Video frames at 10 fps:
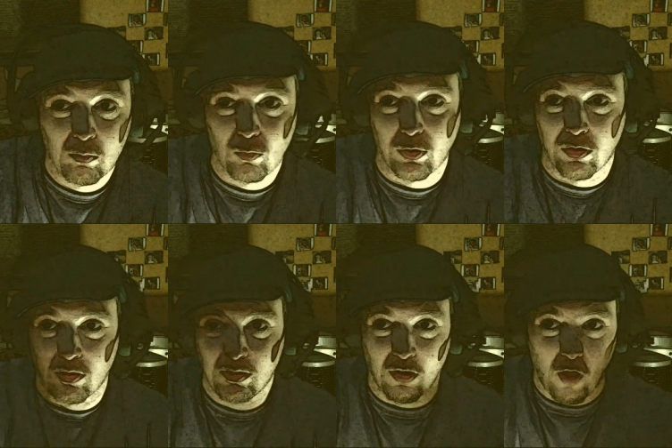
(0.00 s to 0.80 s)
with the,
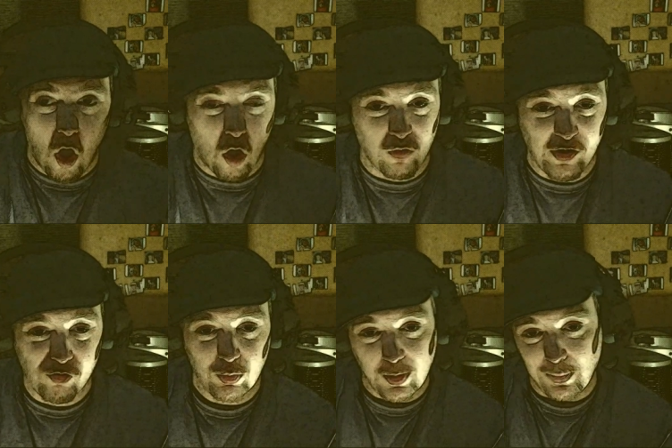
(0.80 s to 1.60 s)
you know, the orange,
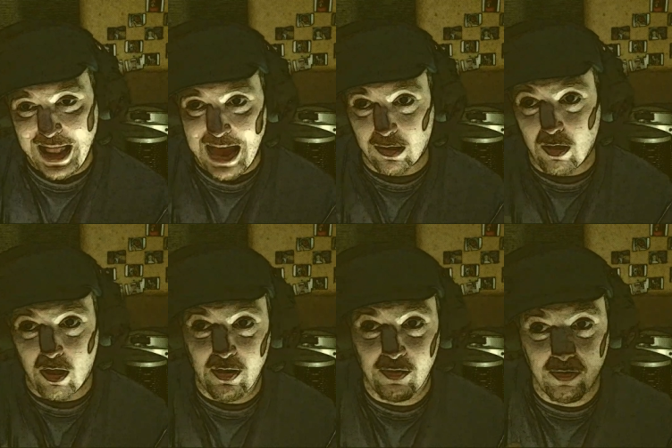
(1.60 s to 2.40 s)
with the black
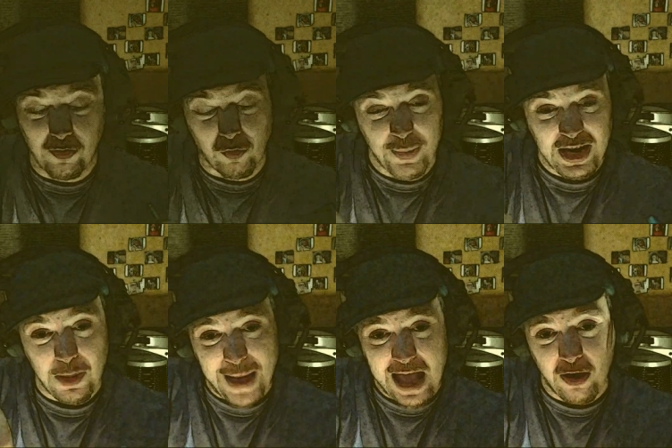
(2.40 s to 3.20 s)
lines, and the repeating
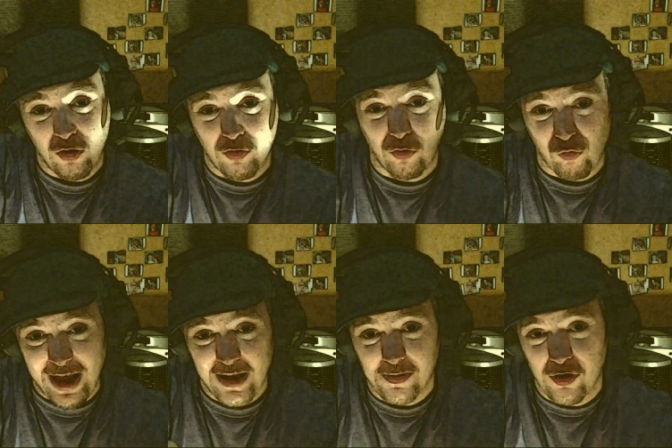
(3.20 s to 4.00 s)
patterns, the
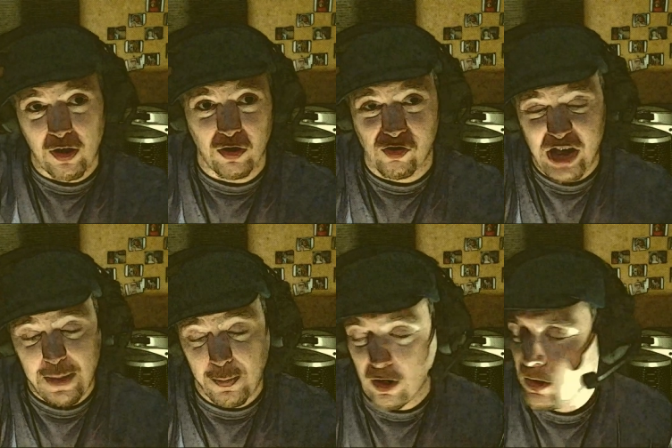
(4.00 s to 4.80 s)
red, and the shape,